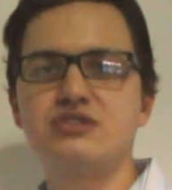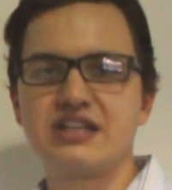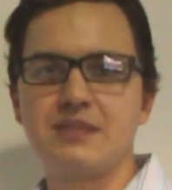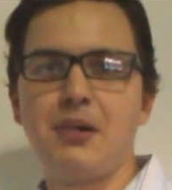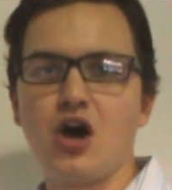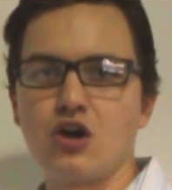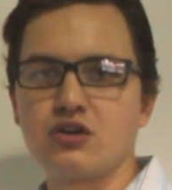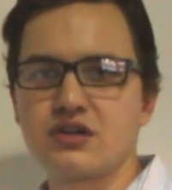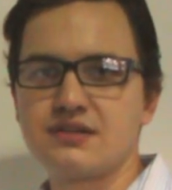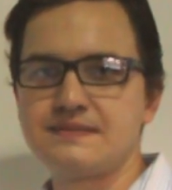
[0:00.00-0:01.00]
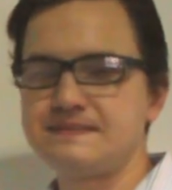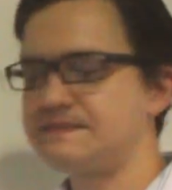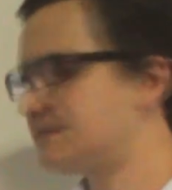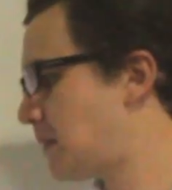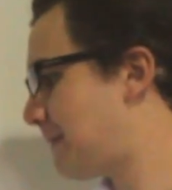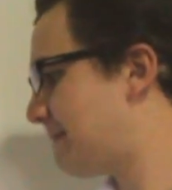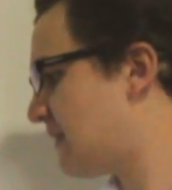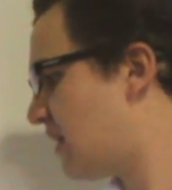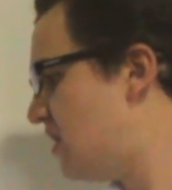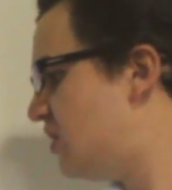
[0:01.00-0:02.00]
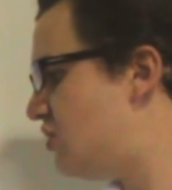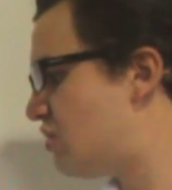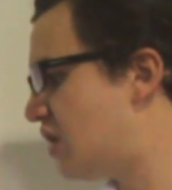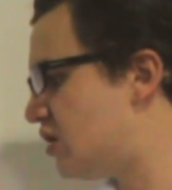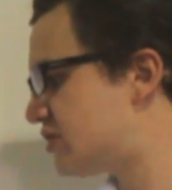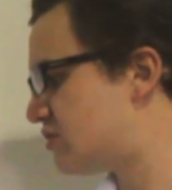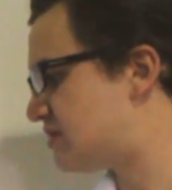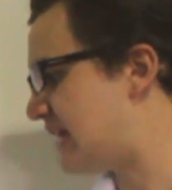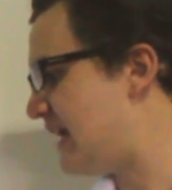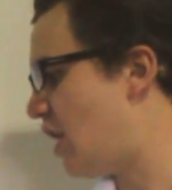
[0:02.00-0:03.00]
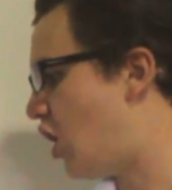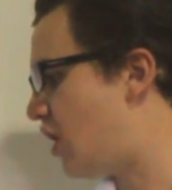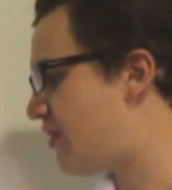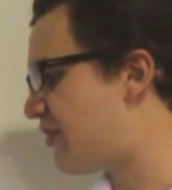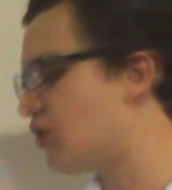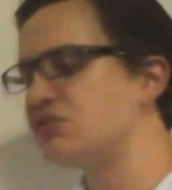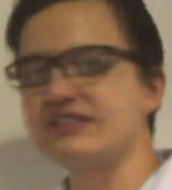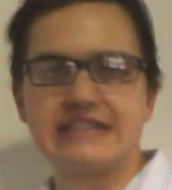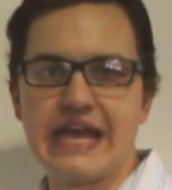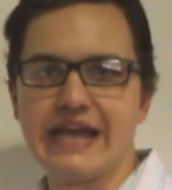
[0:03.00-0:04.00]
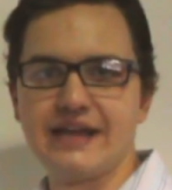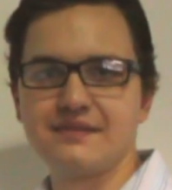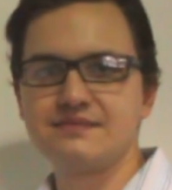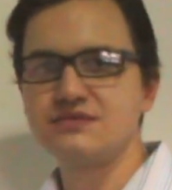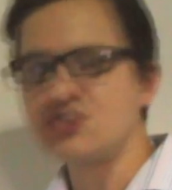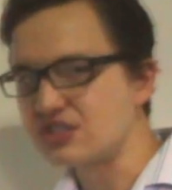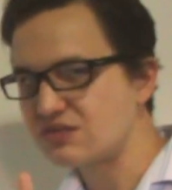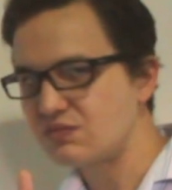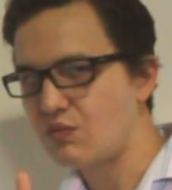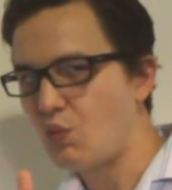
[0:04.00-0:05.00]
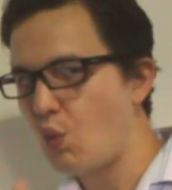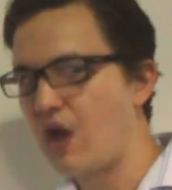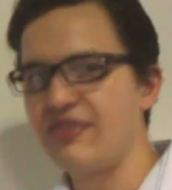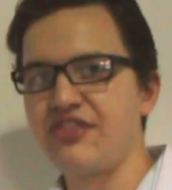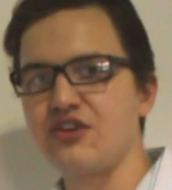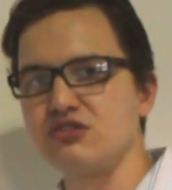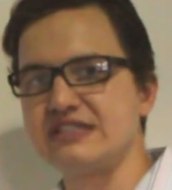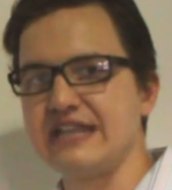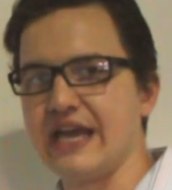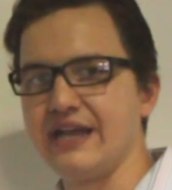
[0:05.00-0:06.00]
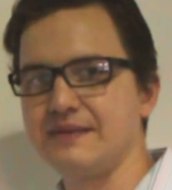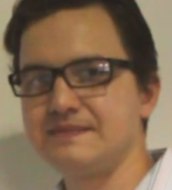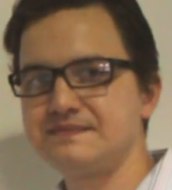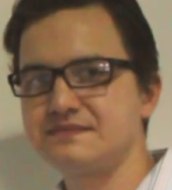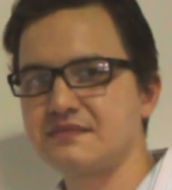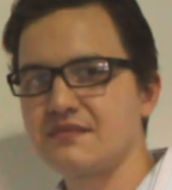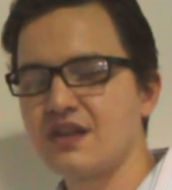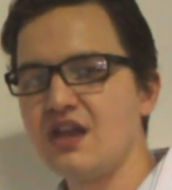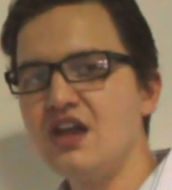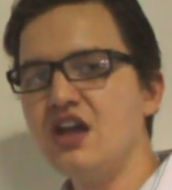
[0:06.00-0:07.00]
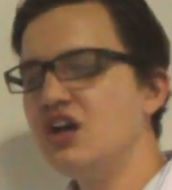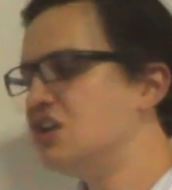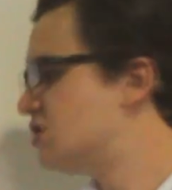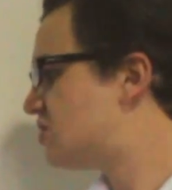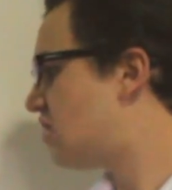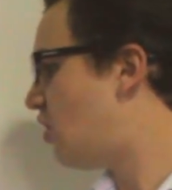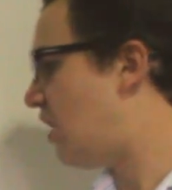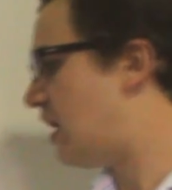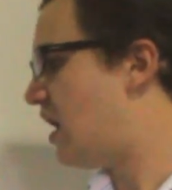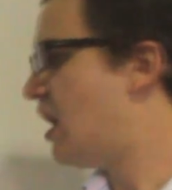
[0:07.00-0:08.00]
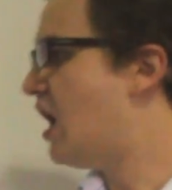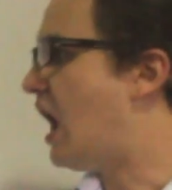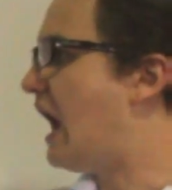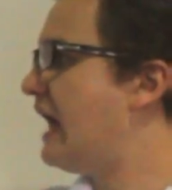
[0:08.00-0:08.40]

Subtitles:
to the park. You can also say on Thursday, just one Thursday. So I